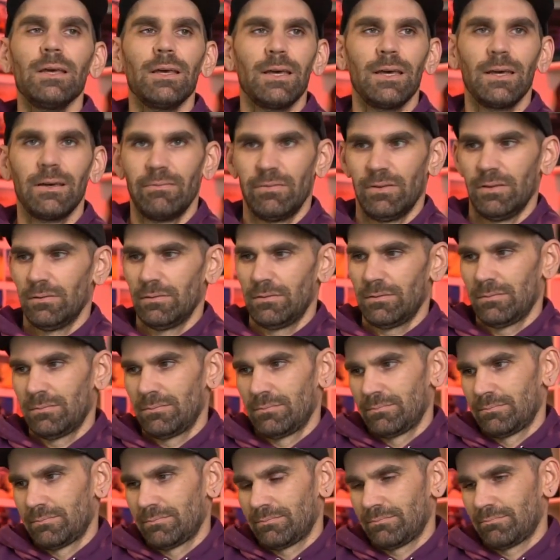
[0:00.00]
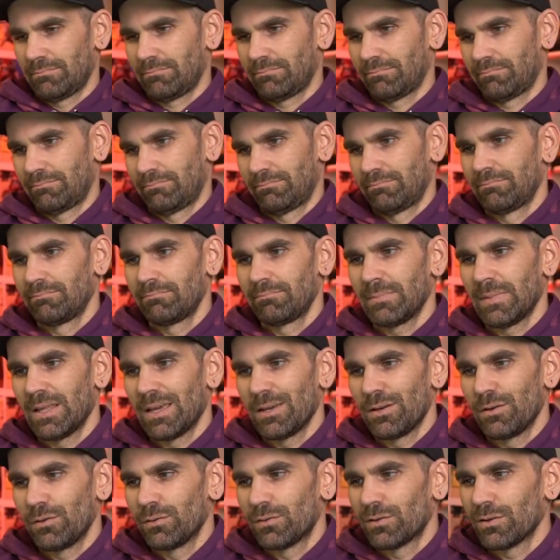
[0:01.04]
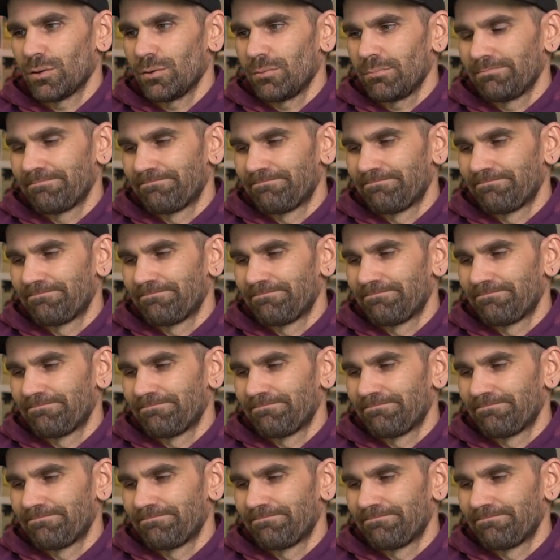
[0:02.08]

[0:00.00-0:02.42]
Evans. Thank you, sir.